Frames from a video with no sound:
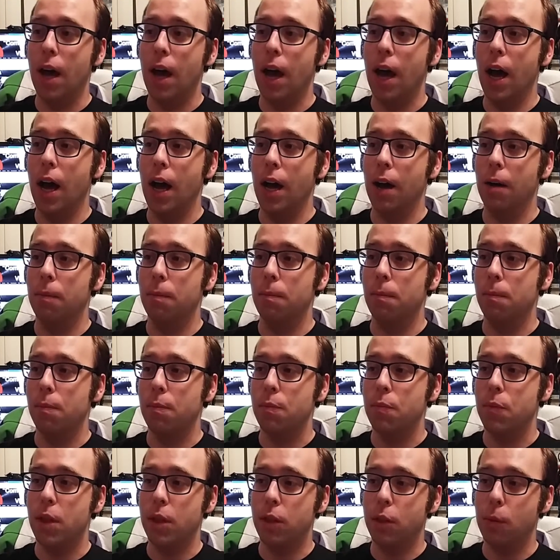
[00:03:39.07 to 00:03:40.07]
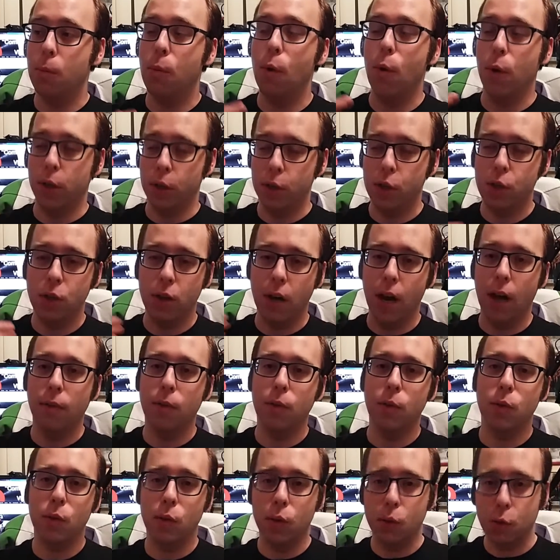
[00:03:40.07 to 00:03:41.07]
that the point
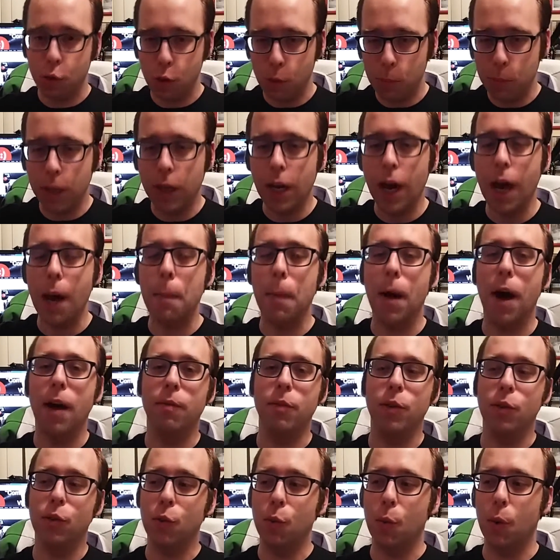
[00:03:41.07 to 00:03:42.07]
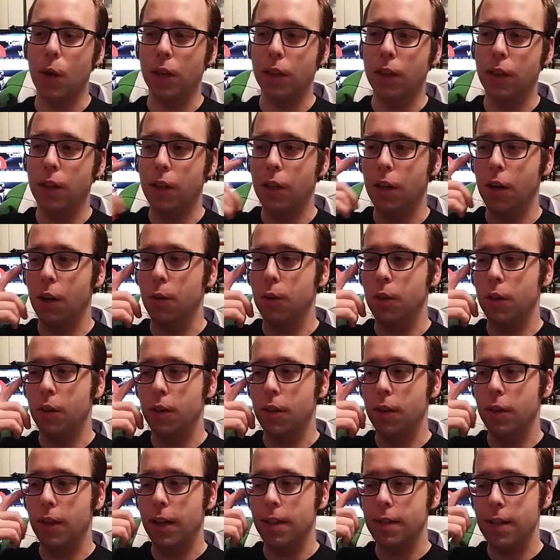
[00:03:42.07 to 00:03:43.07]
should become obvious quick
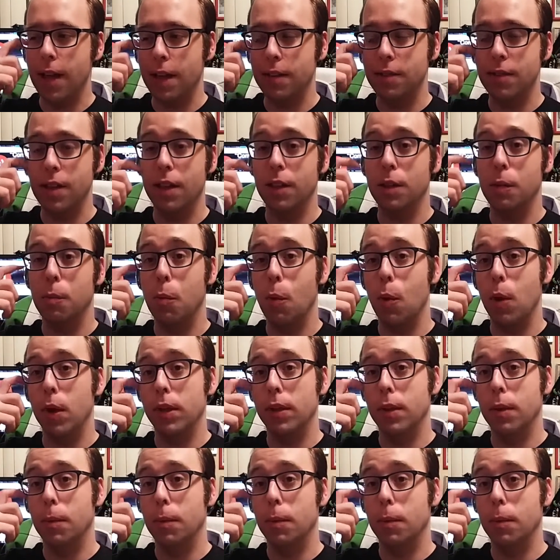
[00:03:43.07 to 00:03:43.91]
that that's not the point.